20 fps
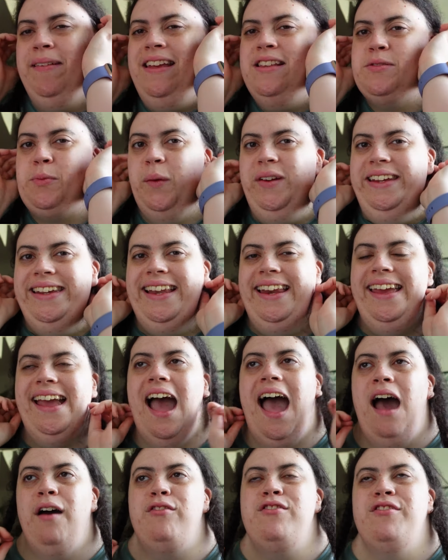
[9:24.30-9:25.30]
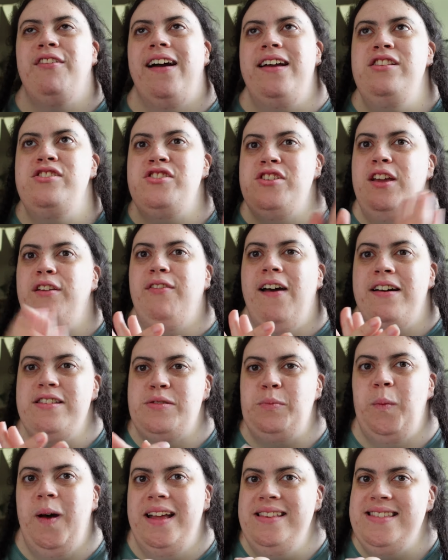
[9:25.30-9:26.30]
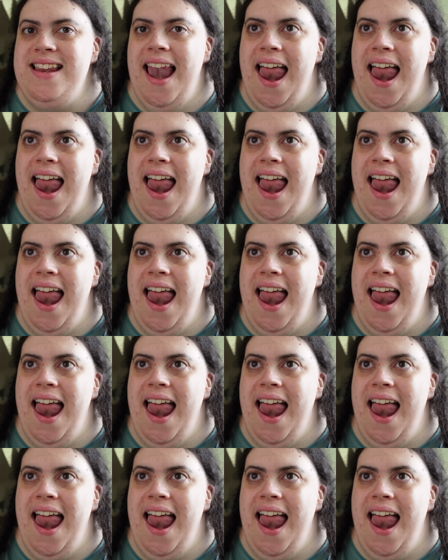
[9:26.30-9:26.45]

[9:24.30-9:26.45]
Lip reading: means weekly I have to write 2,000 words